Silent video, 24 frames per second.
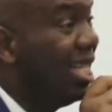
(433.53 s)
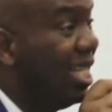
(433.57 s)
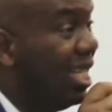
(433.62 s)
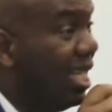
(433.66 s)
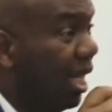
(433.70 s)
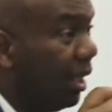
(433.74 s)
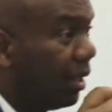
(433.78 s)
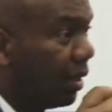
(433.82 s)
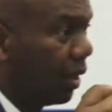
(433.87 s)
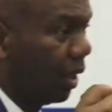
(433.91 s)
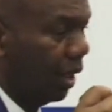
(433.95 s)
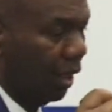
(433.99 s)

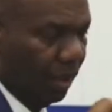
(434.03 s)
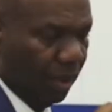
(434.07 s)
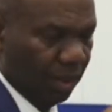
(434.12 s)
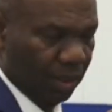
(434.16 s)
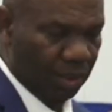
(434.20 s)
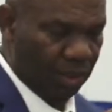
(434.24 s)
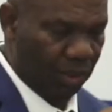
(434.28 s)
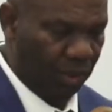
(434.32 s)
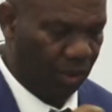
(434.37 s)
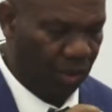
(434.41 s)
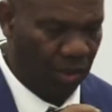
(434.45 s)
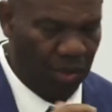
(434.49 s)
it,
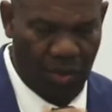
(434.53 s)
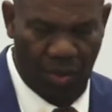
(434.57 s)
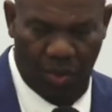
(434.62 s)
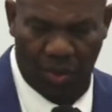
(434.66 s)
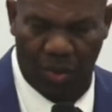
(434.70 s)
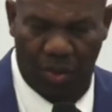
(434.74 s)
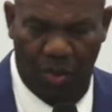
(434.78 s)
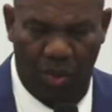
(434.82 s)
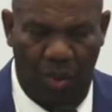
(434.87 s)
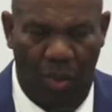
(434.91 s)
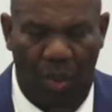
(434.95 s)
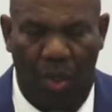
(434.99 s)

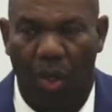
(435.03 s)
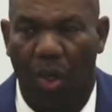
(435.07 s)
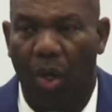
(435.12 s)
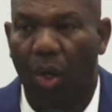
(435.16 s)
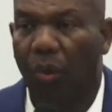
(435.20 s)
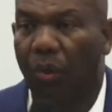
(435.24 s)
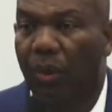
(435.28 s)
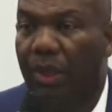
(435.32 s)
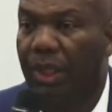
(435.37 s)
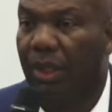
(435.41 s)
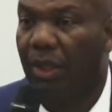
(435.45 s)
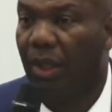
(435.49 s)

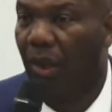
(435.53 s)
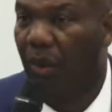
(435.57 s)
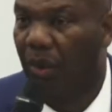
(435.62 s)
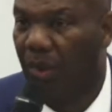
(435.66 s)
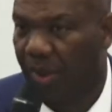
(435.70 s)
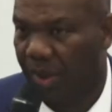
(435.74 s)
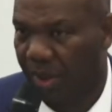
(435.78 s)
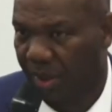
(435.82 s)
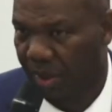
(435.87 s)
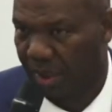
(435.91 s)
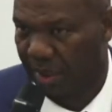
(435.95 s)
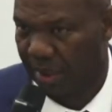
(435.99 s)
Holy
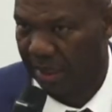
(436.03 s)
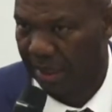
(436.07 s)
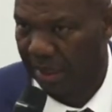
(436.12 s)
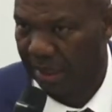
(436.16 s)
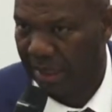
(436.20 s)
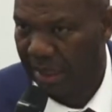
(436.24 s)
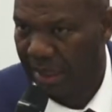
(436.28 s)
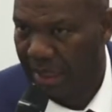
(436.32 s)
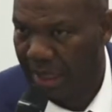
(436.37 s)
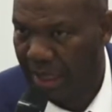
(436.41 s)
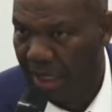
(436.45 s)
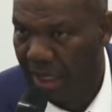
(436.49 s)
Ghost
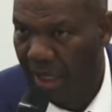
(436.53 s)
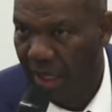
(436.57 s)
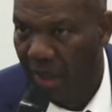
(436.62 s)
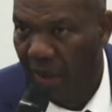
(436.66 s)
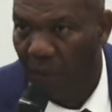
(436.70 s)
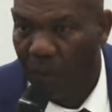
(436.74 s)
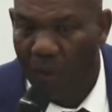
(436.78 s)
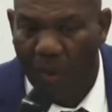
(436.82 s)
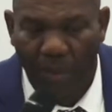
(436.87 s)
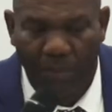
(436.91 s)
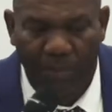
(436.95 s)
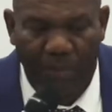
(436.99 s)

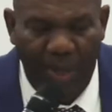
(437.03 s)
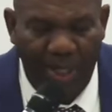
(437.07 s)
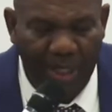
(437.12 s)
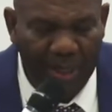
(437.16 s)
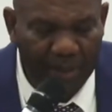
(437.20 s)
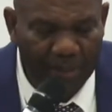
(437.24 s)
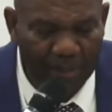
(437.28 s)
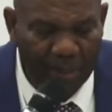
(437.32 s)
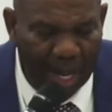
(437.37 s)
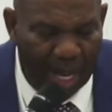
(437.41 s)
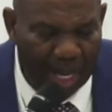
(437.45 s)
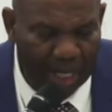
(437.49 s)
will bring it
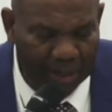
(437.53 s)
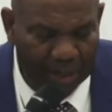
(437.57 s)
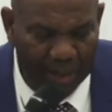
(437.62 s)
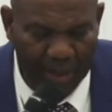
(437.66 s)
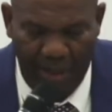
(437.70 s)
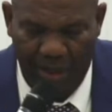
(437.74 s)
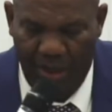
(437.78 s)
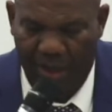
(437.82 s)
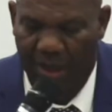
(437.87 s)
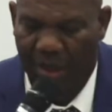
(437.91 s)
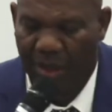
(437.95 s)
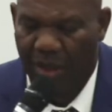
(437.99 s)
back
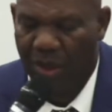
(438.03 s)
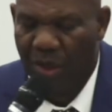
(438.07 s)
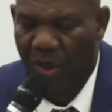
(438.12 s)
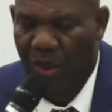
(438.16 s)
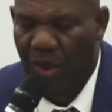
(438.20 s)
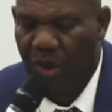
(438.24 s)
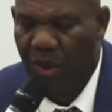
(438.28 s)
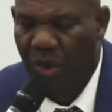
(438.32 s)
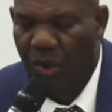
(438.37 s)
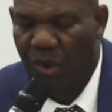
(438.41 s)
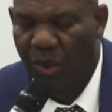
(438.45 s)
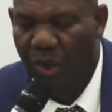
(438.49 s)

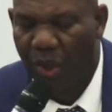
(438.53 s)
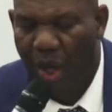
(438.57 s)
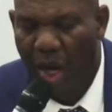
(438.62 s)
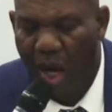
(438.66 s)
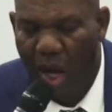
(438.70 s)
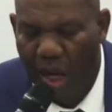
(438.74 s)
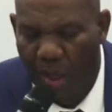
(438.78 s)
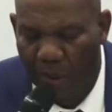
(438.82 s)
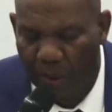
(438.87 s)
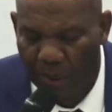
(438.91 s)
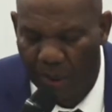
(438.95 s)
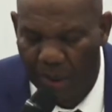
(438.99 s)
to
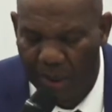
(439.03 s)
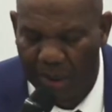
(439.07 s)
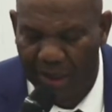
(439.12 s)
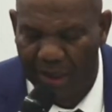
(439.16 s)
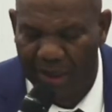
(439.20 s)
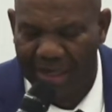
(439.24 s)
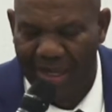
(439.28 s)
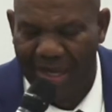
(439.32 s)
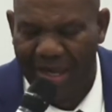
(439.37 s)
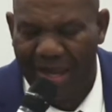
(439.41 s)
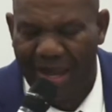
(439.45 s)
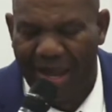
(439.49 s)
our
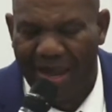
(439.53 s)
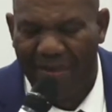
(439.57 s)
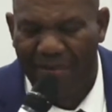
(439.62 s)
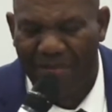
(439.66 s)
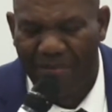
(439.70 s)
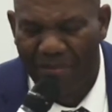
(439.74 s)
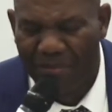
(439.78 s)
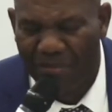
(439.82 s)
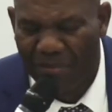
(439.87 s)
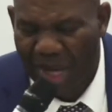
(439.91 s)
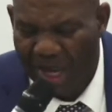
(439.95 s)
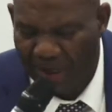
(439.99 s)

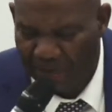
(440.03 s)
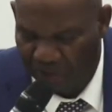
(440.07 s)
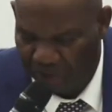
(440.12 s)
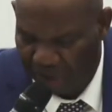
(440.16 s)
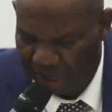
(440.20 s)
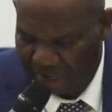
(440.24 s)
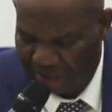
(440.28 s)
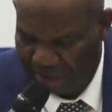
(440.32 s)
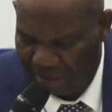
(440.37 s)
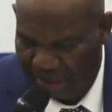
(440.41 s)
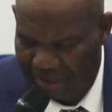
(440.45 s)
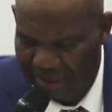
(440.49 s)
memory.
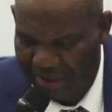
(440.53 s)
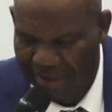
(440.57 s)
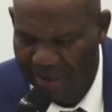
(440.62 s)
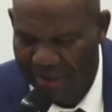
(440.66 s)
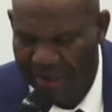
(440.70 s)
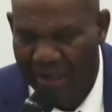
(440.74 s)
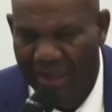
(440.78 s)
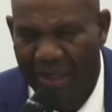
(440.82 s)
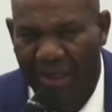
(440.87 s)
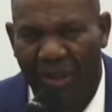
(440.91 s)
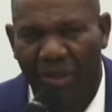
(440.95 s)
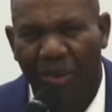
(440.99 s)

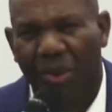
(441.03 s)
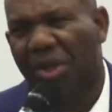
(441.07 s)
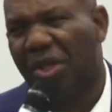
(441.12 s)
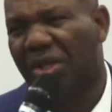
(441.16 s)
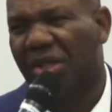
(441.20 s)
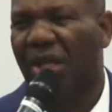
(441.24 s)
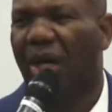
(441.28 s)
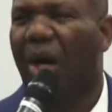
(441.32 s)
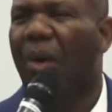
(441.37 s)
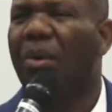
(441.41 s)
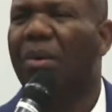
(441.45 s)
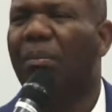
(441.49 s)
Do you see
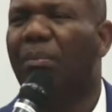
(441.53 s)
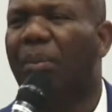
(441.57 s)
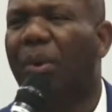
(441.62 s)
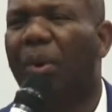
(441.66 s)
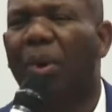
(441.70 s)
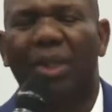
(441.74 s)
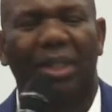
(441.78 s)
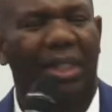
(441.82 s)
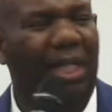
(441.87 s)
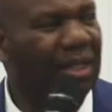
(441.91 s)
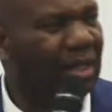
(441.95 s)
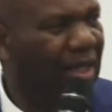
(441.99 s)
how
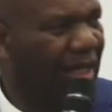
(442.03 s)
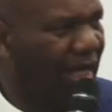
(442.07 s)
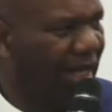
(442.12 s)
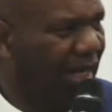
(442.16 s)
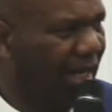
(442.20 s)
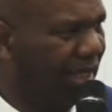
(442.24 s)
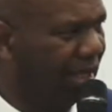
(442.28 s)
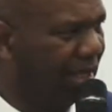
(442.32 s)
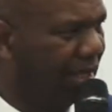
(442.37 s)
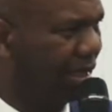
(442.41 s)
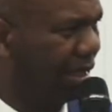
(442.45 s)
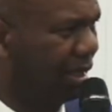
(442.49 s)
important it is